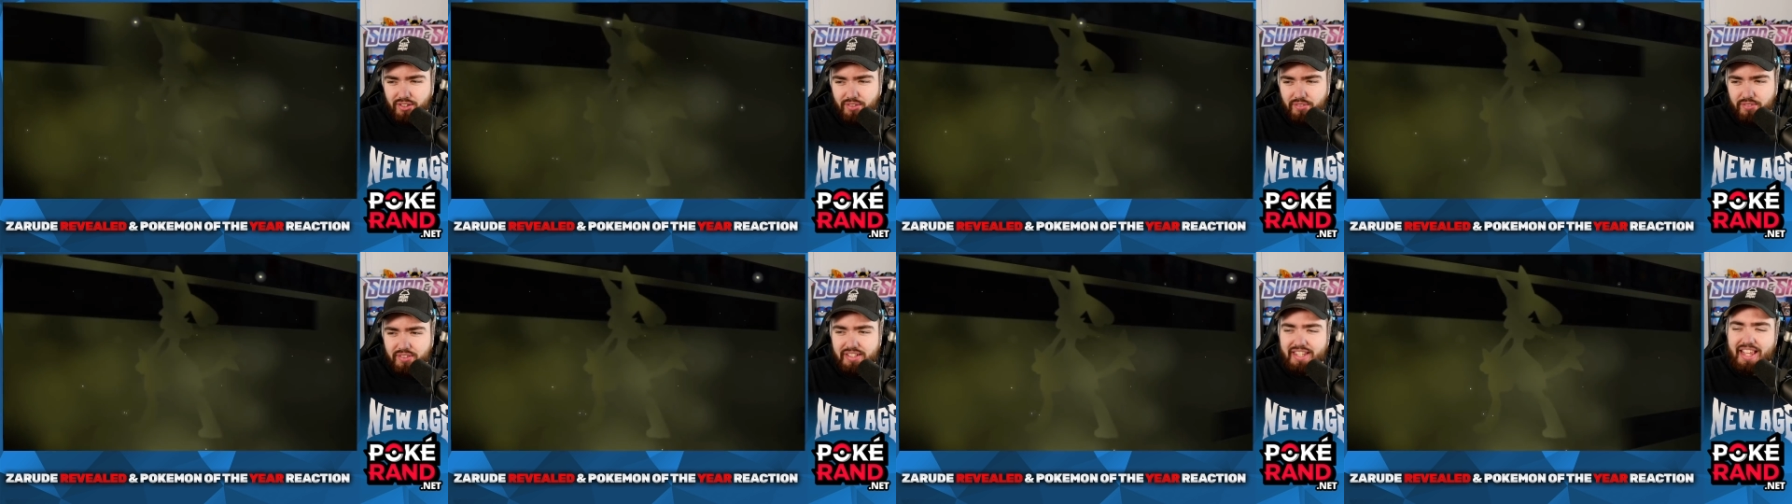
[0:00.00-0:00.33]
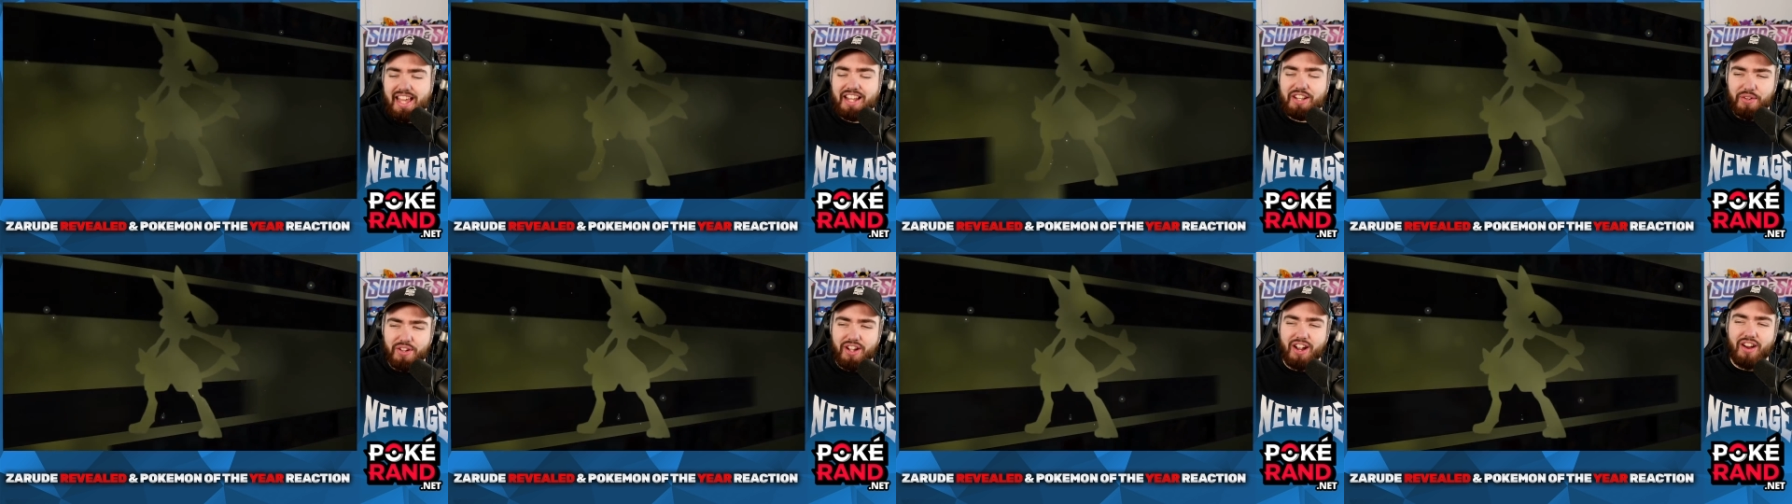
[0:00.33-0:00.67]
Yeah,
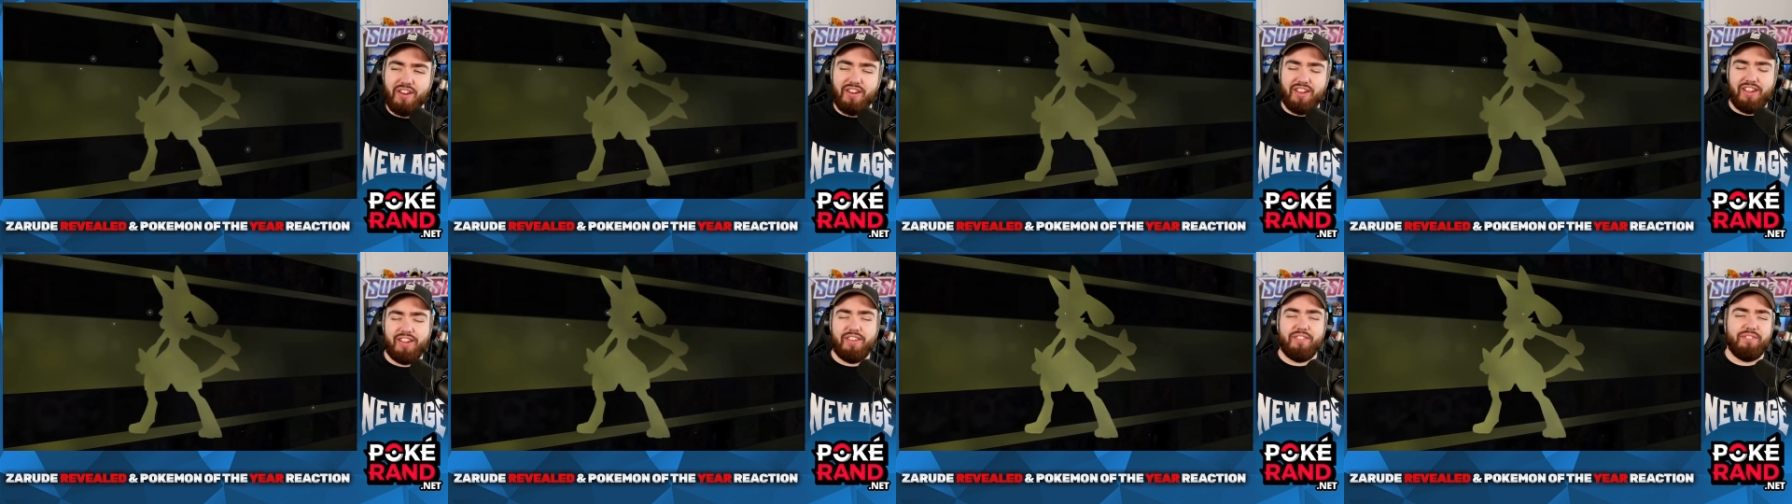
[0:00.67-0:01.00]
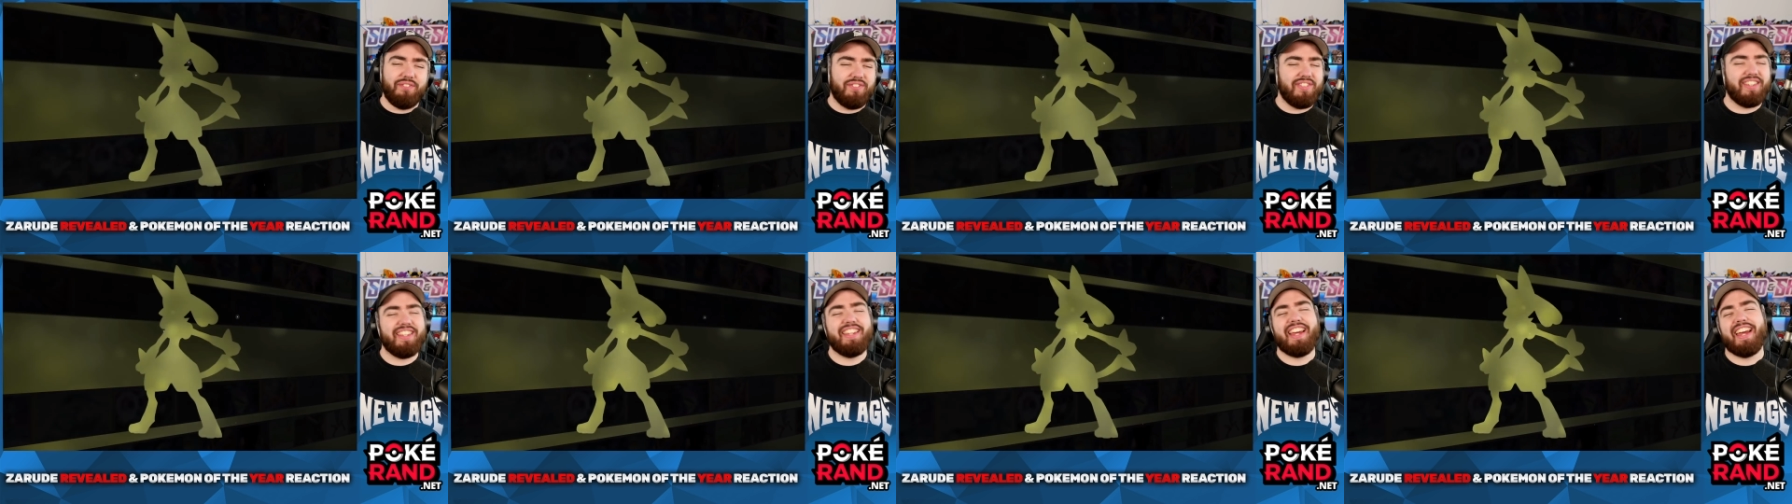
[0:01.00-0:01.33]
Lucario.
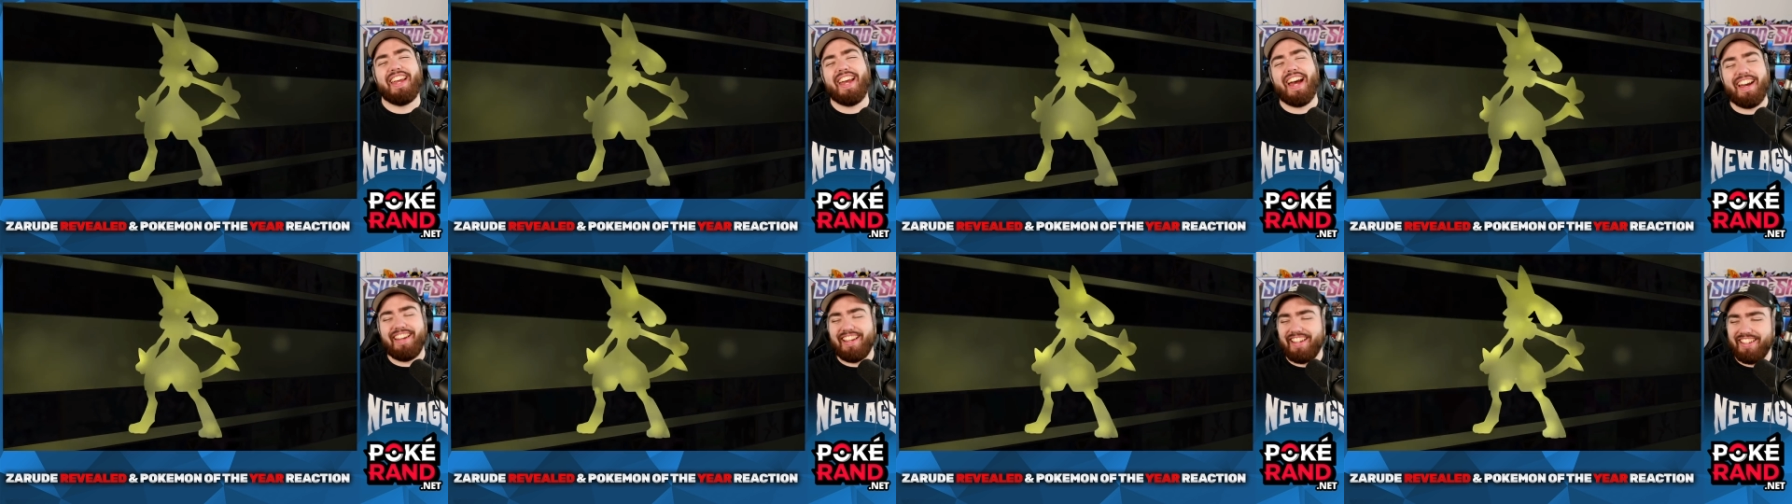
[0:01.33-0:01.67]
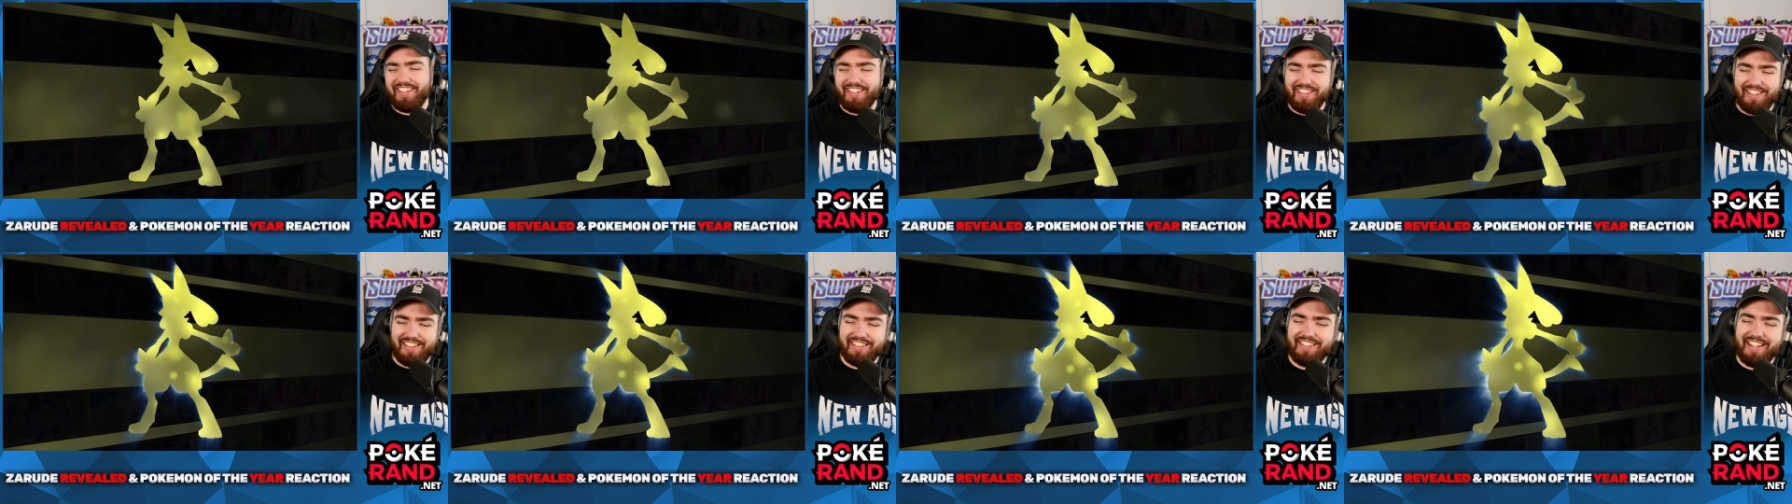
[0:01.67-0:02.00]
Yeah,
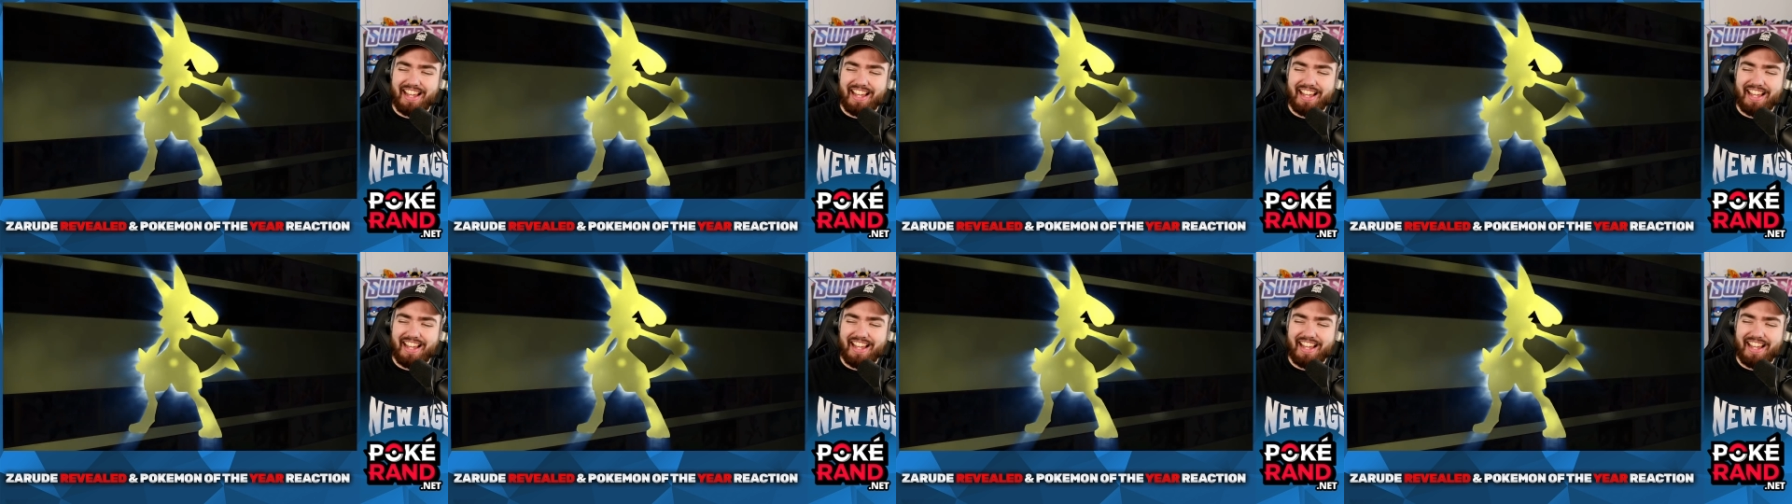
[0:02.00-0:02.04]
yeah,